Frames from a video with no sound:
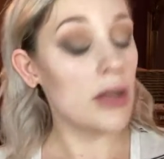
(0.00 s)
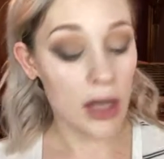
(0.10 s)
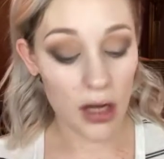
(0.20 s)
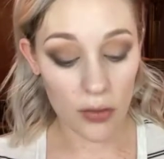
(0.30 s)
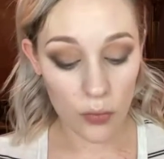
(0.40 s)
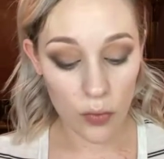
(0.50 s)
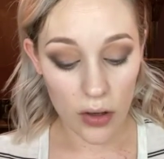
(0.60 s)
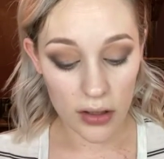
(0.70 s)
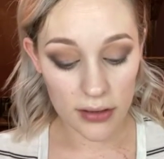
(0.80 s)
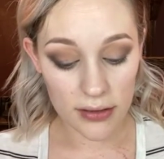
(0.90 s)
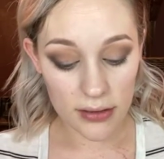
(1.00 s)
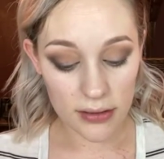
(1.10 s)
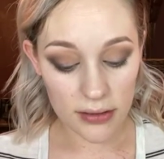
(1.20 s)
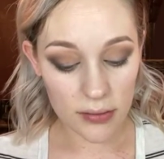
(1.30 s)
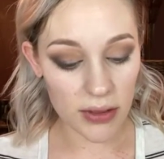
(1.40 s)
And I want it
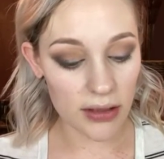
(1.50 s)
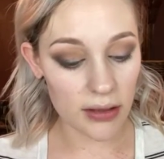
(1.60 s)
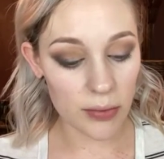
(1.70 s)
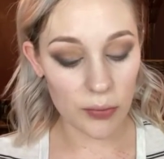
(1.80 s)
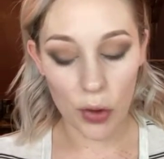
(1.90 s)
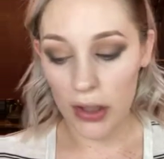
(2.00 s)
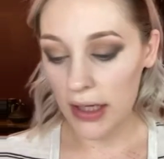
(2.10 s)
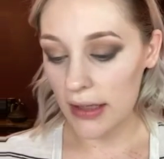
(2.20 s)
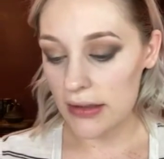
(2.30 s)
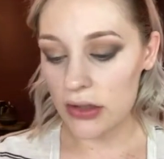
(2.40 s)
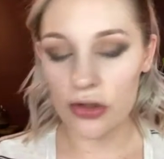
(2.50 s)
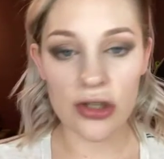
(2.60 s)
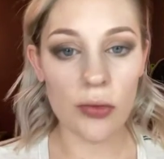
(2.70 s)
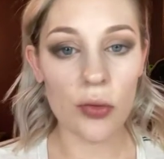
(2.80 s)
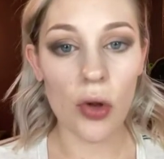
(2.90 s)
to be a little bit more enhanced. Your
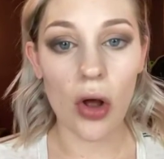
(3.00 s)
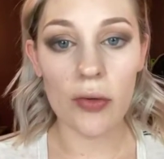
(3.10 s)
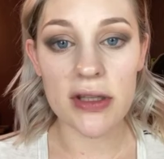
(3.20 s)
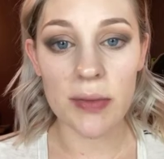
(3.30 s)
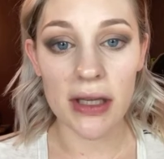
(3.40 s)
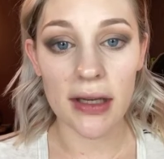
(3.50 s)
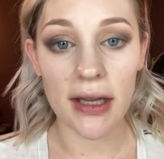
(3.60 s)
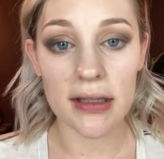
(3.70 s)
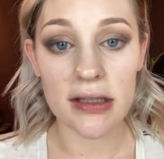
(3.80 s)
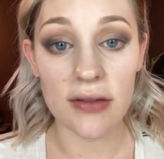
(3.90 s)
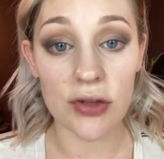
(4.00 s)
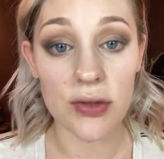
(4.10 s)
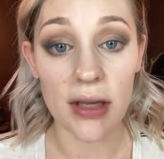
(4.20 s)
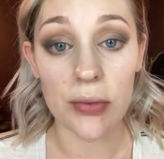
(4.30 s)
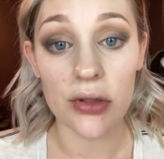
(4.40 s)
shimmer will always be enhanced if you
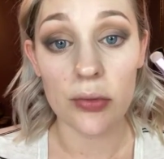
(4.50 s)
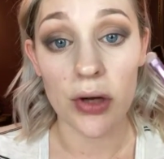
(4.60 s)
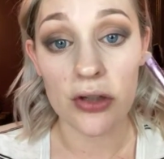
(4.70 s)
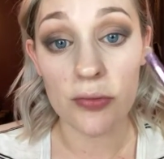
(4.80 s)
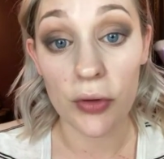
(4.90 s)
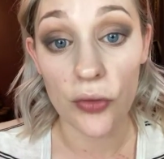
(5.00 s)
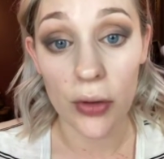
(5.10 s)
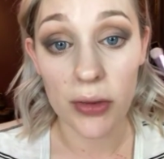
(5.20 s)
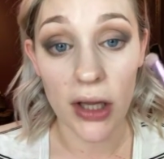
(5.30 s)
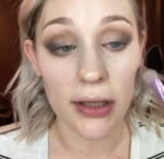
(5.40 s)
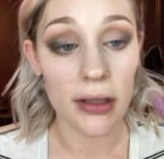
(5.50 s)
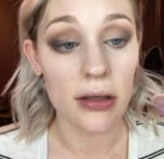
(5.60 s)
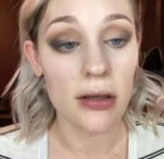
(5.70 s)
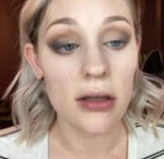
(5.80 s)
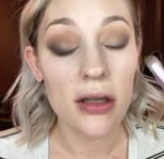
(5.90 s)
dampen your brush before applying it.
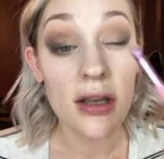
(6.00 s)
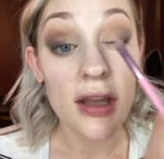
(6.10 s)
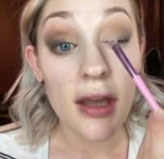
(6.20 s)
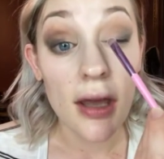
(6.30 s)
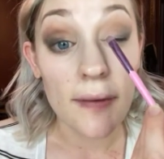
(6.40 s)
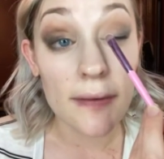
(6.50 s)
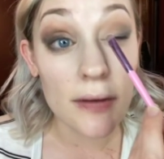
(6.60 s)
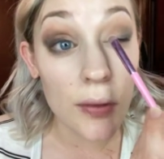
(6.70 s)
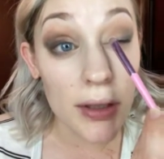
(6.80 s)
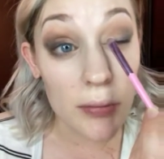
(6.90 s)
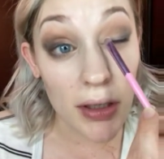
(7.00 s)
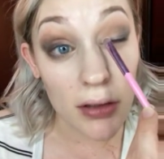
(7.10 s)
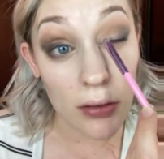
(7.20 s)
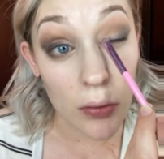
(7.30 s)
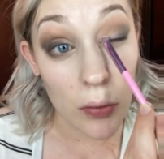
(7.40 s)
And this is going in my
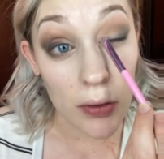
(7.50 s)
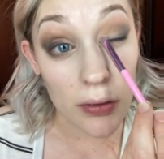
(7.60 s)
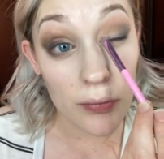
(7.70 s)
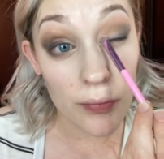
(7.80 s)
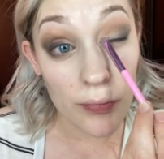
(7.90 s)
inner corner.